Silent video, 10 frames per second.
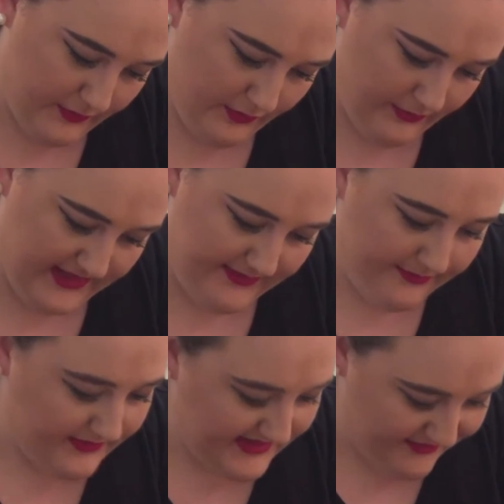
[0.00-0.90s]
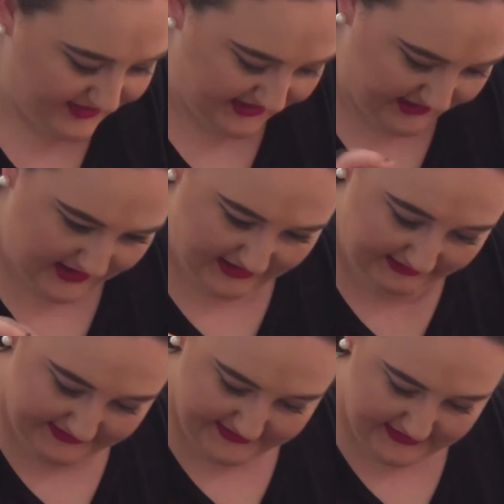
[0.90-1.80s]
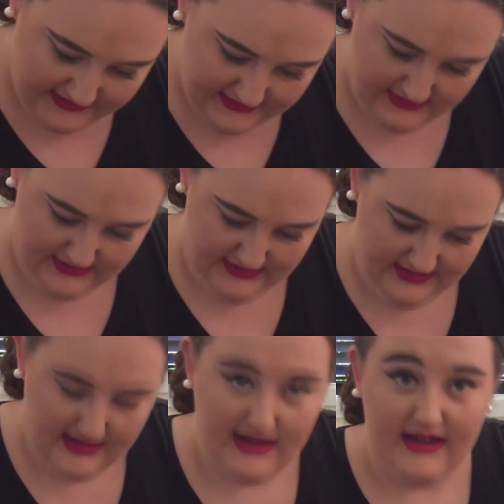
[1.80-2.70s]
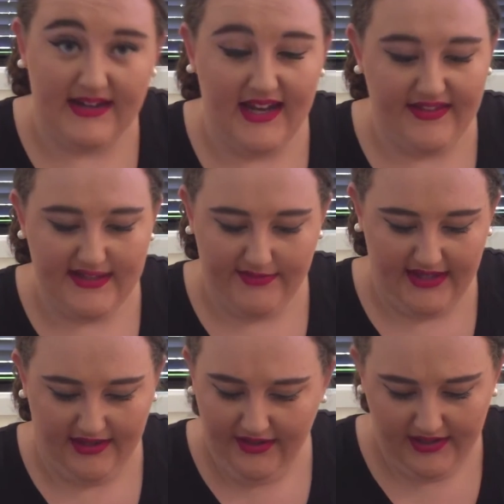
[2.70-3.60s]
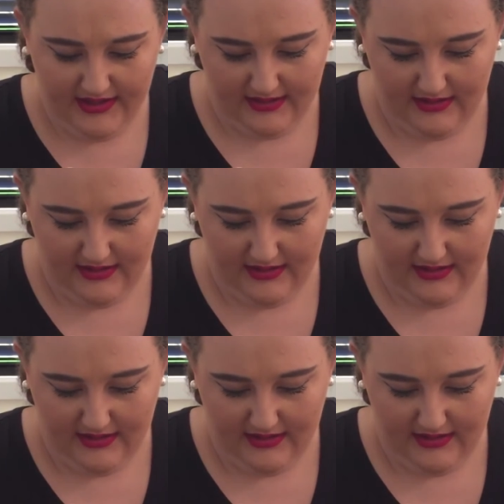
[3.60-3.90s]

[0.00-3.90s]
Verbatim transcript: Ooh. That's really nice. Yeah, that's really good.